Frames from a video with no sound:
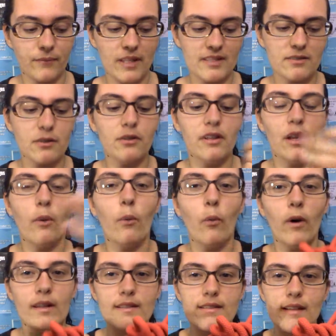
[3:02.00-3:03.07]
It's sort of like a
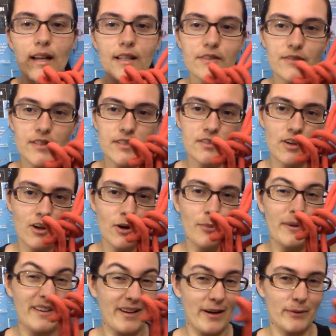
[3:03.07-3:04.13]
one size fits all,
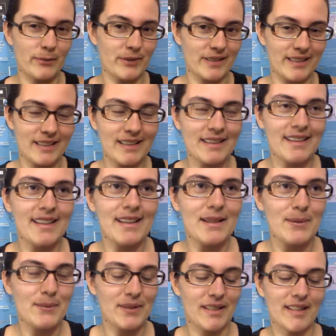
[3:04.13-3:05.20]
but not really,
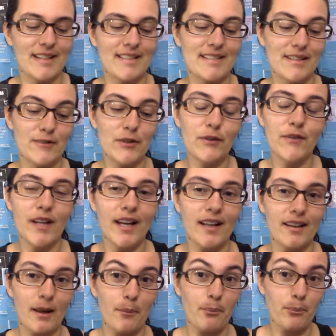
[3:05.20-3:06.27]
because if you've
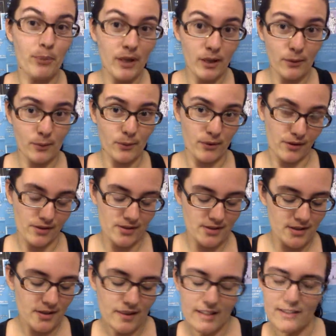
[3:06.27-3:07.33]
got a big horse,
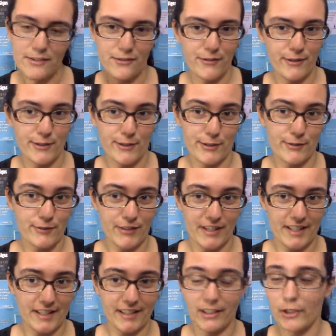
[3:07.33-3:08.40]
this will fit just
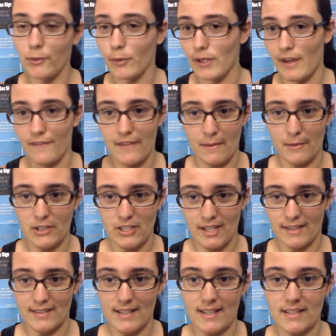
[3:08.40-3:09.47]
fine. You won't have that much
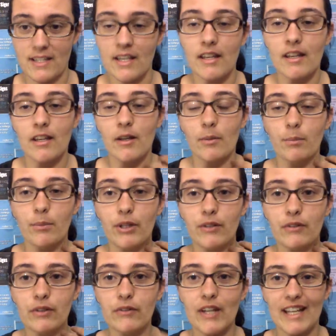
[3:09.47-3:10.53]
excess. But
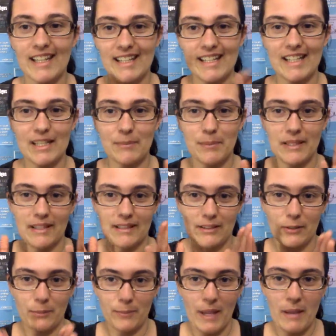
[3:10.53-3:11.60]
if you've got an itty bitty
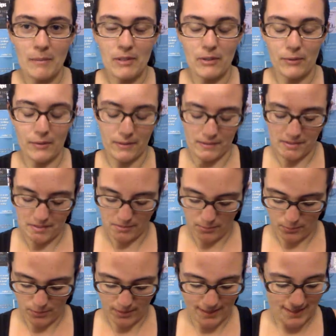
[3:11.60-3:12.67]
little baby horse,
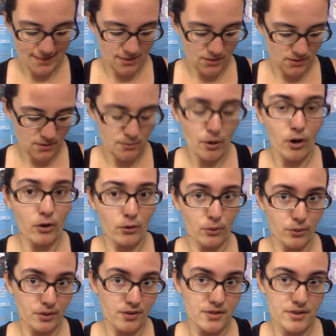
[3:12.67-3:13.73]
or a small
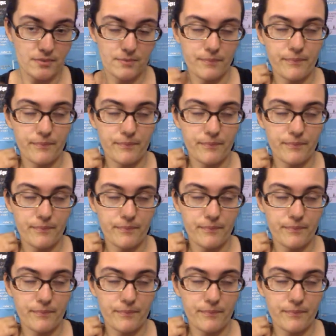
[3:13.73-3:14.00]
horse,